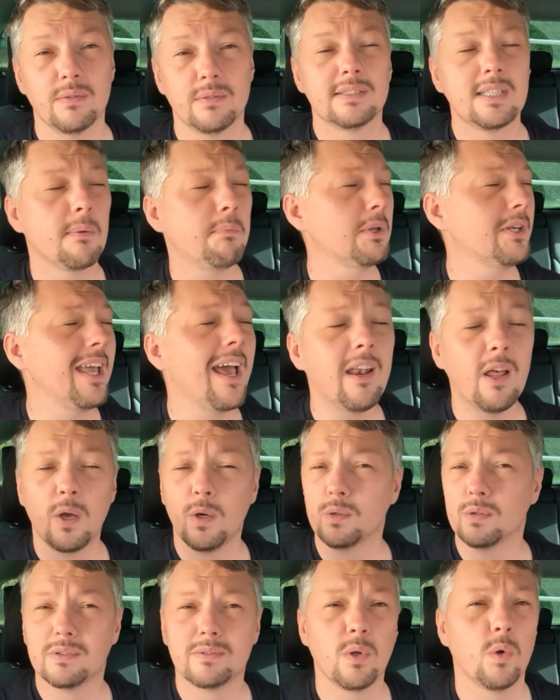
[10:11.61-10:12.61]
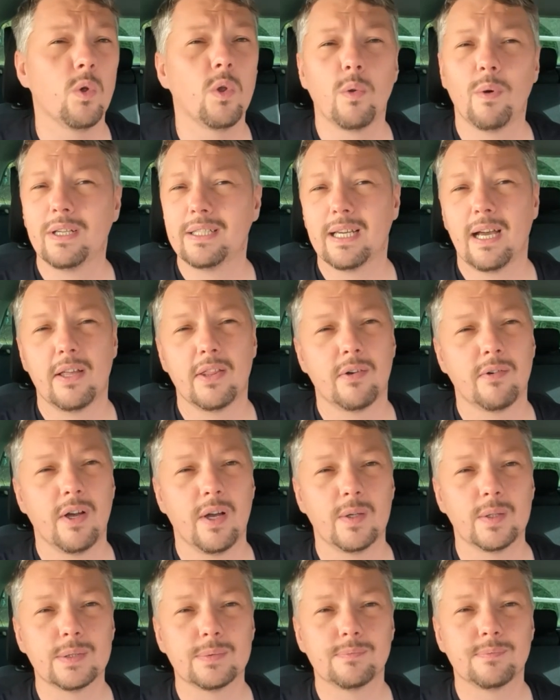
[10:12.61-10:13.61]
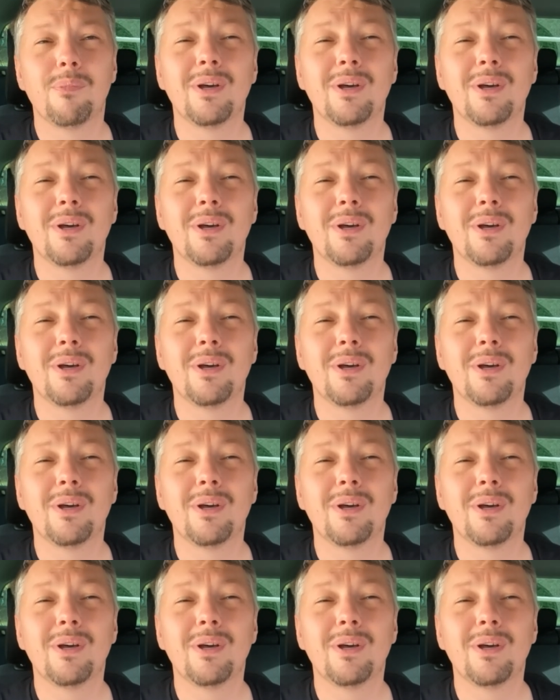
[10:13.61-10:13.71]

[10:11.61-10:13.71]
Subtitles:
Double yellows all the way down the road.